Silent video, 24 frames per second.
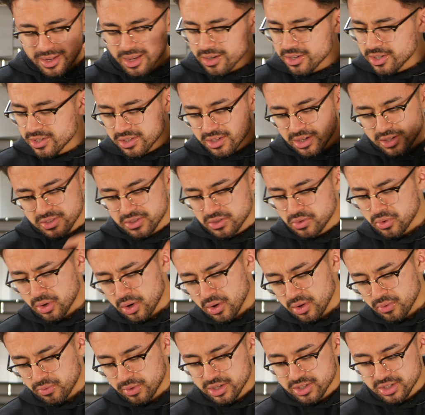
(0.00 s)
just cuts through
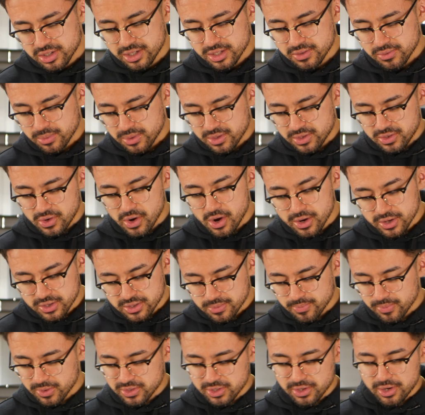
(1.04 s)
all the richness from the sauce.
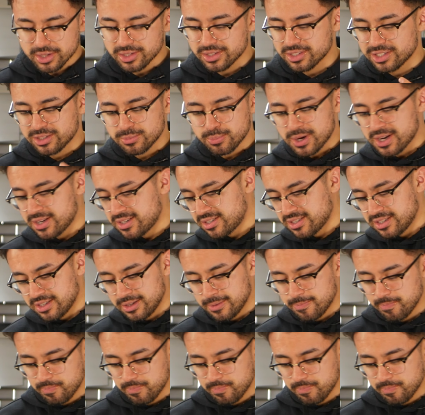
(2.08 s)
The sauce is spicy.